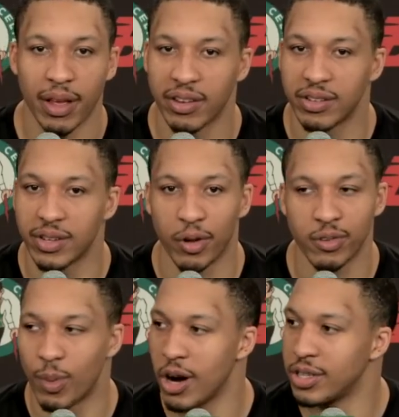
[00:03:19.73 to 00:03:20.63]
That's all
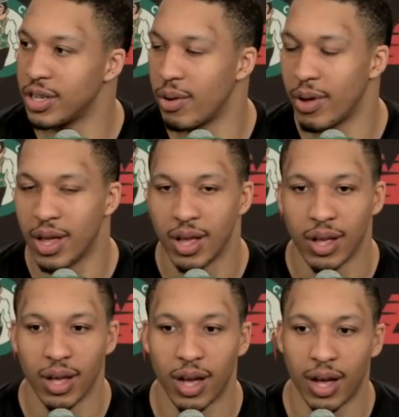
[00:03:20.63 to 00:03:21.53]
smart. So,
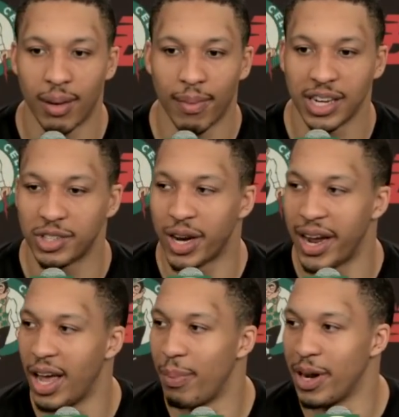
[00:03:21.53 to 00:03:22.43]
um, I just try
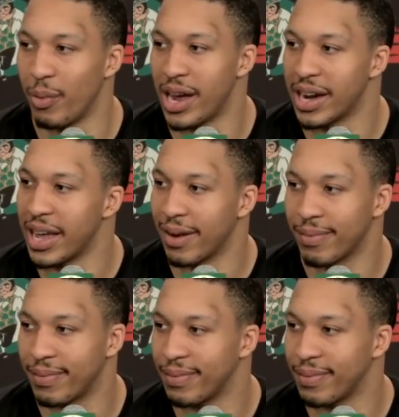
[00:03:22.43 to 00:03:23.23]
and help any way I can.